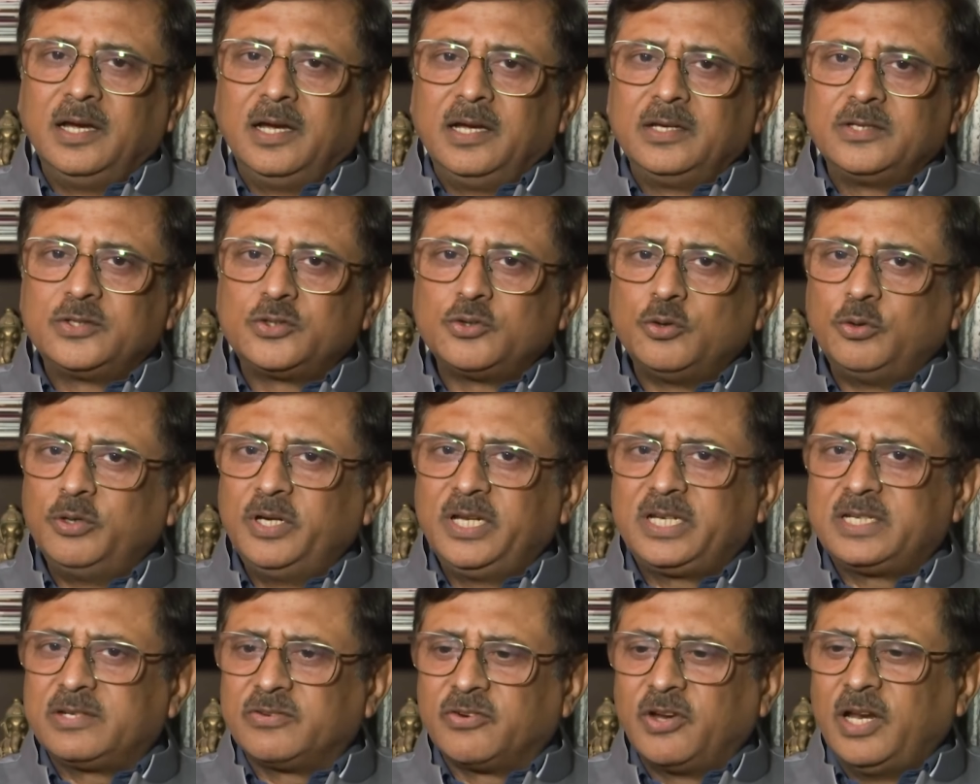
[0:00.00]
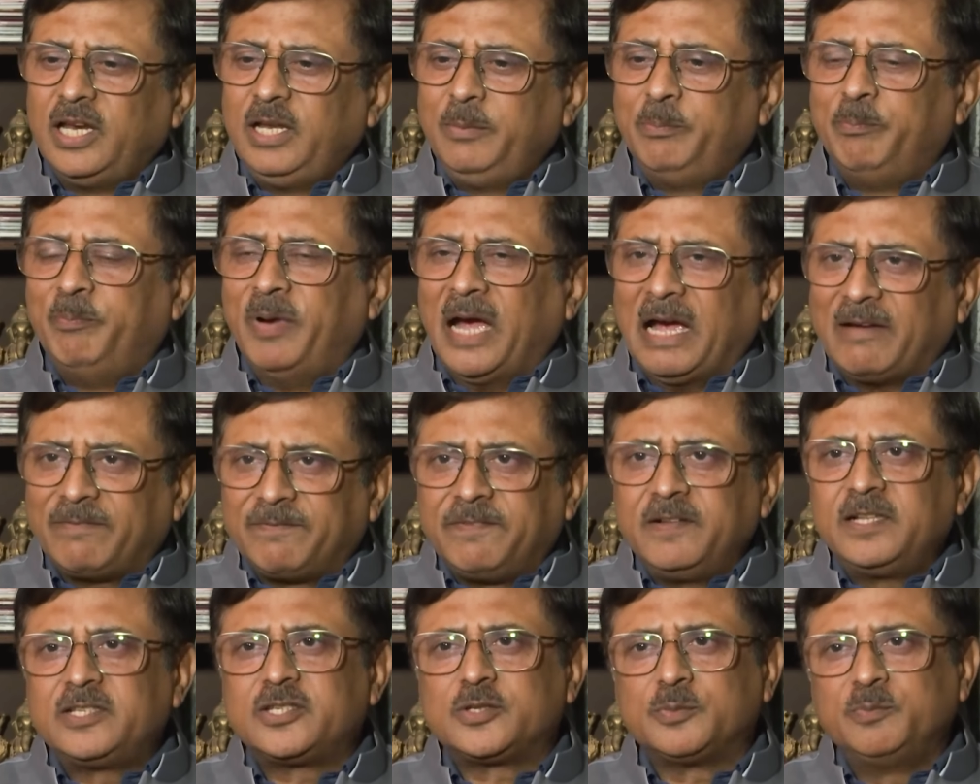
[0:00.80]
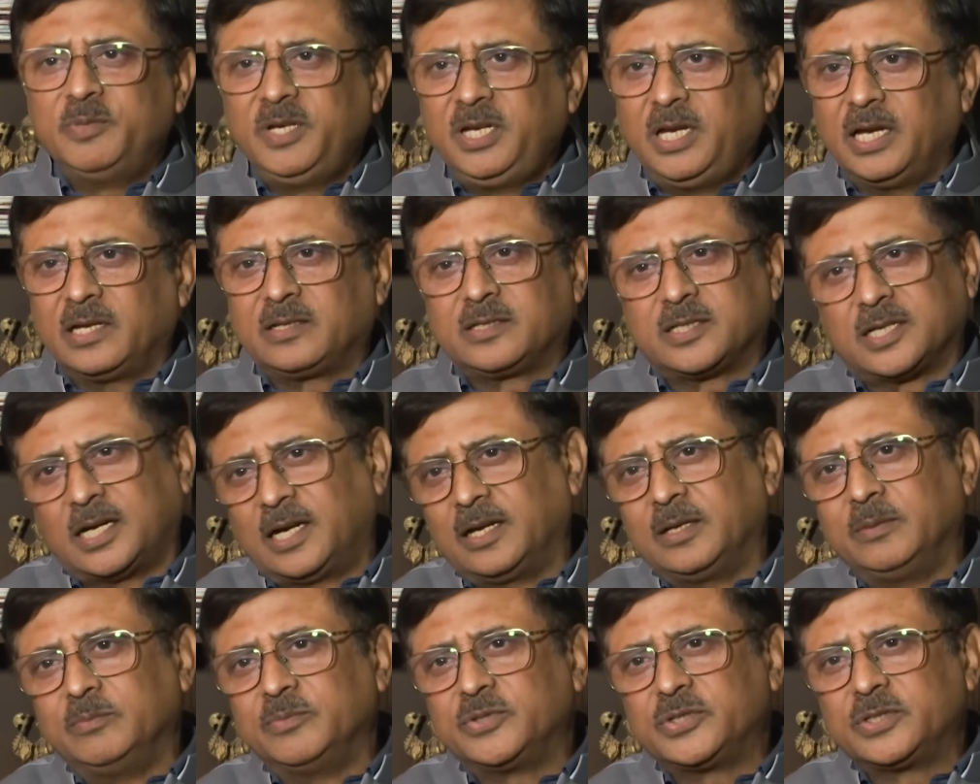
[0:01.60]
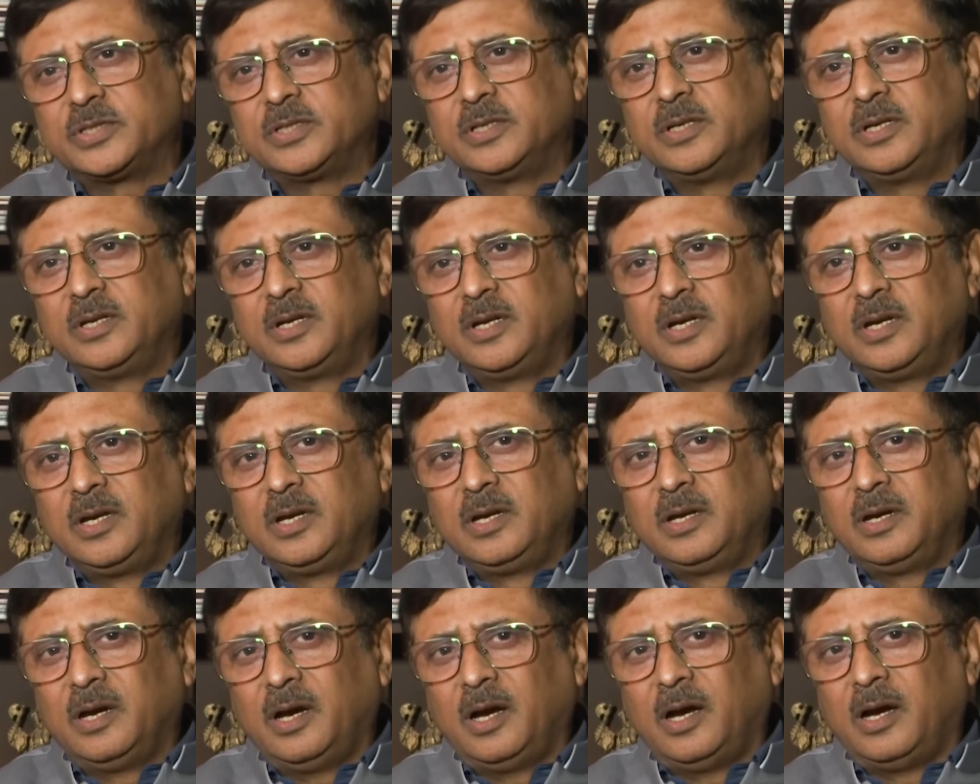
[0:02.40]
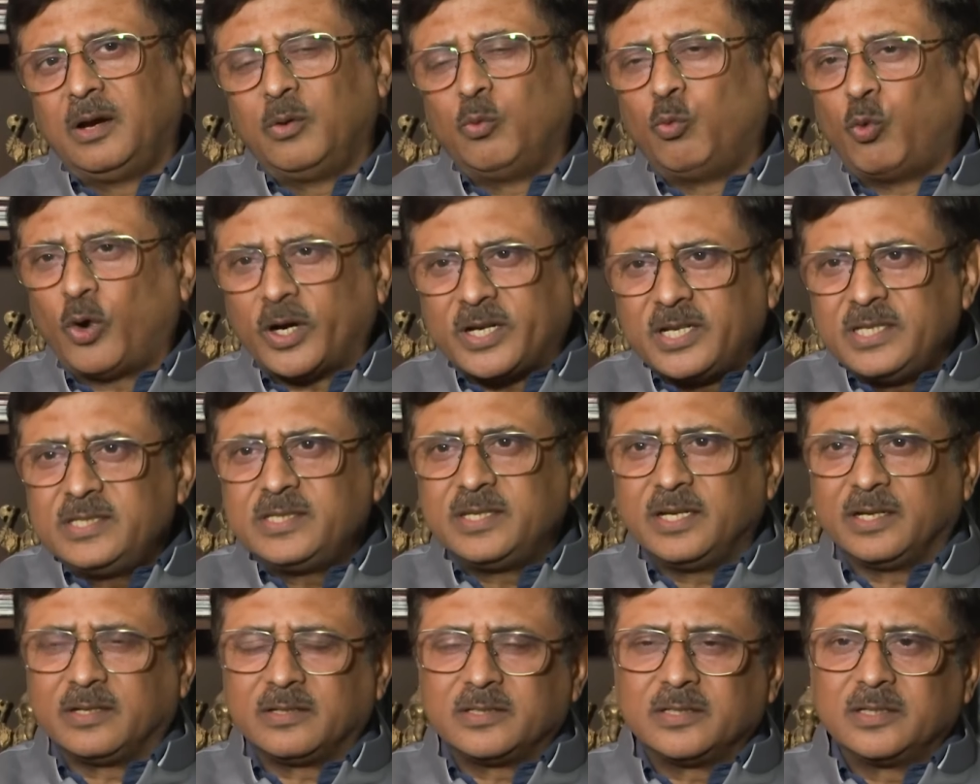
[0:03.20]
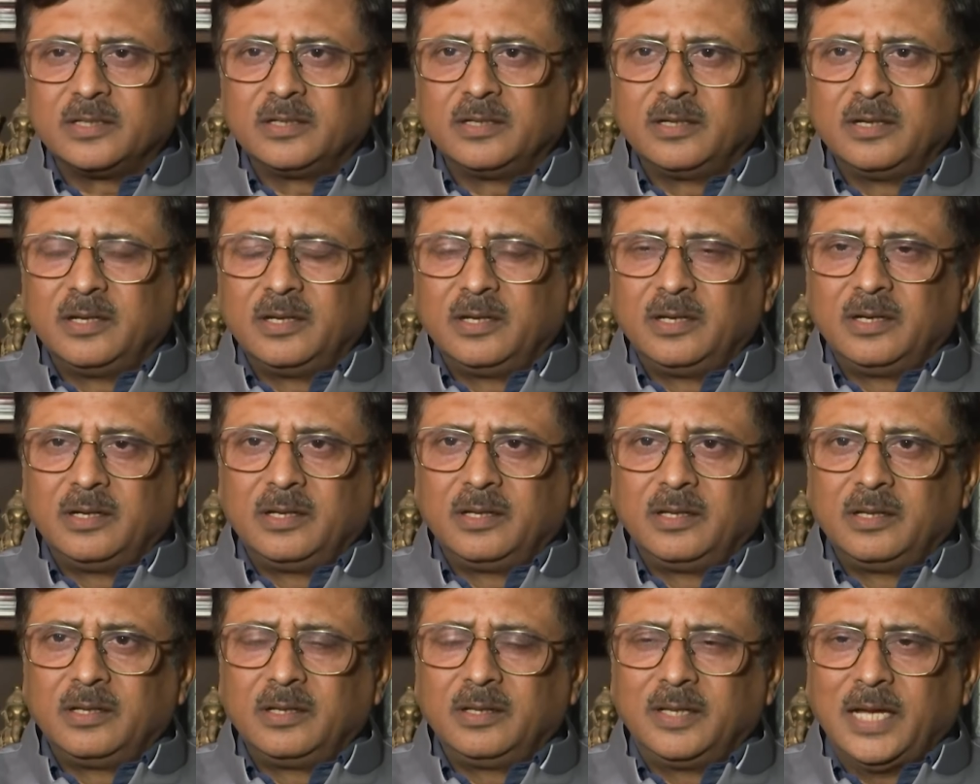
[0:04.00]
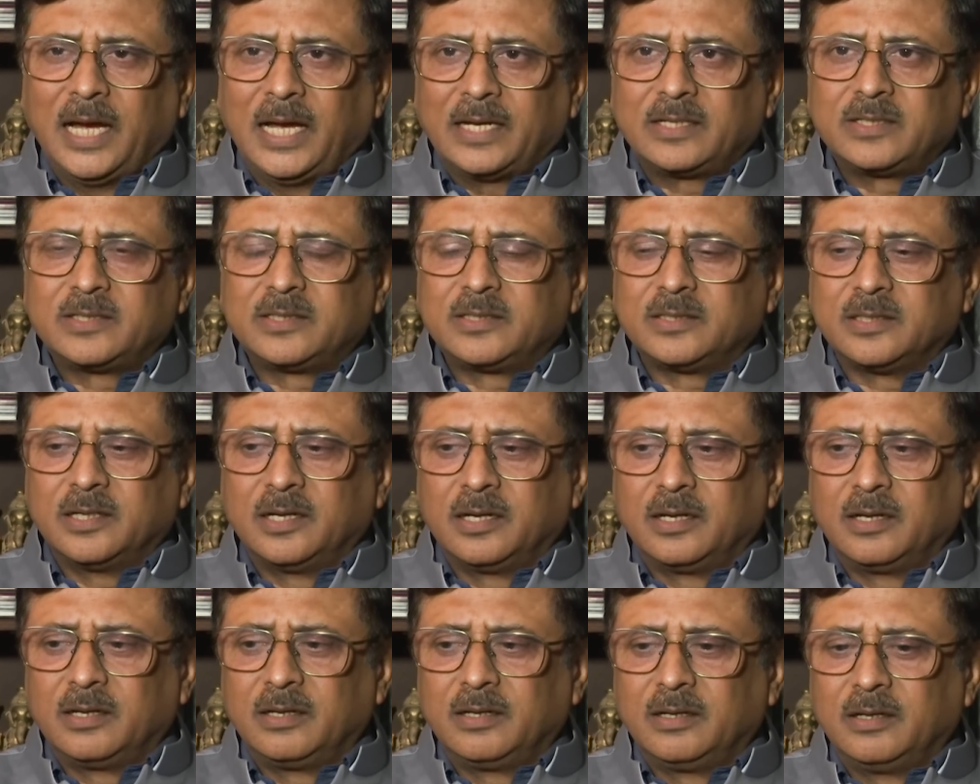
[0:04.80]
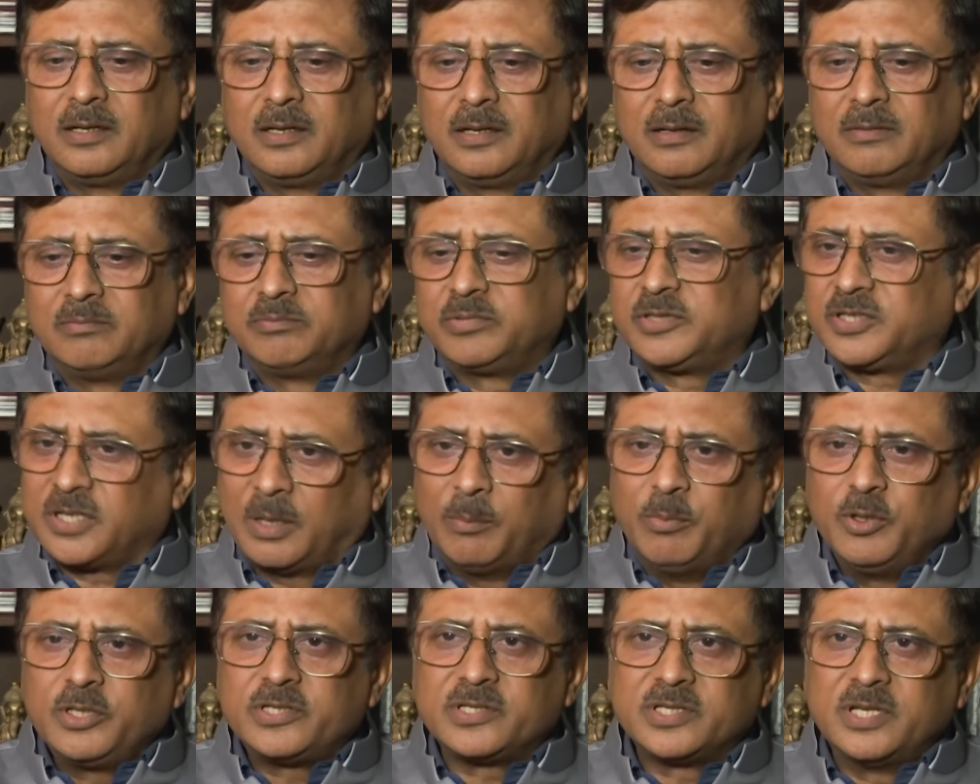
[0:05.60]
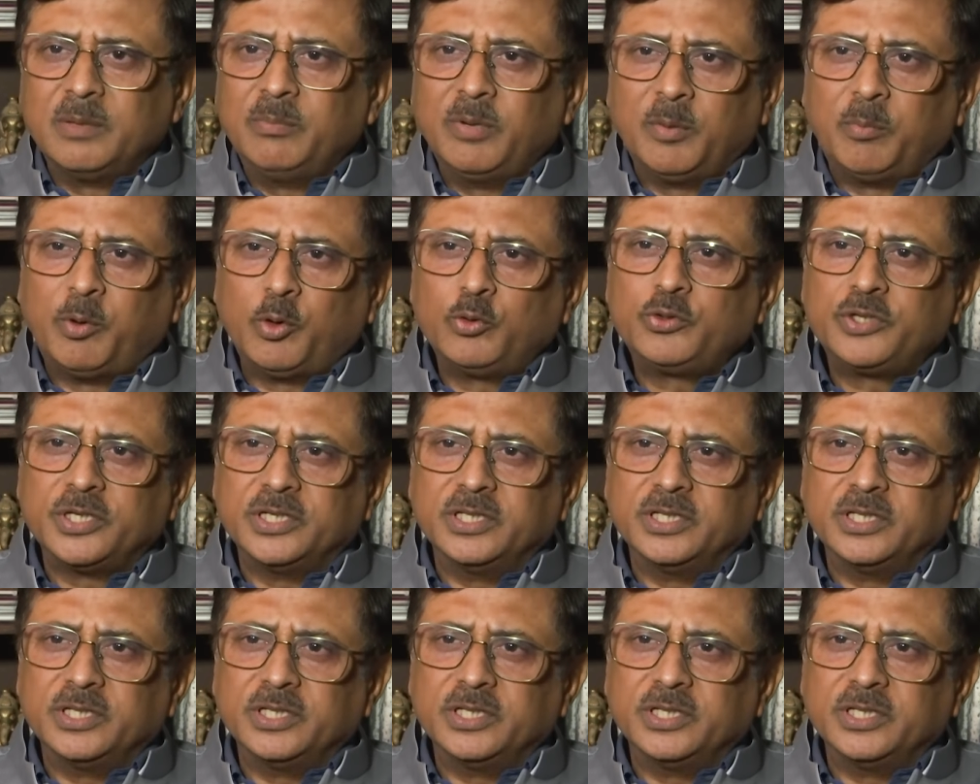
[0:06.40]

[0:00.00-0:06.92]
So it really baffles me at times. What is it that troubles them about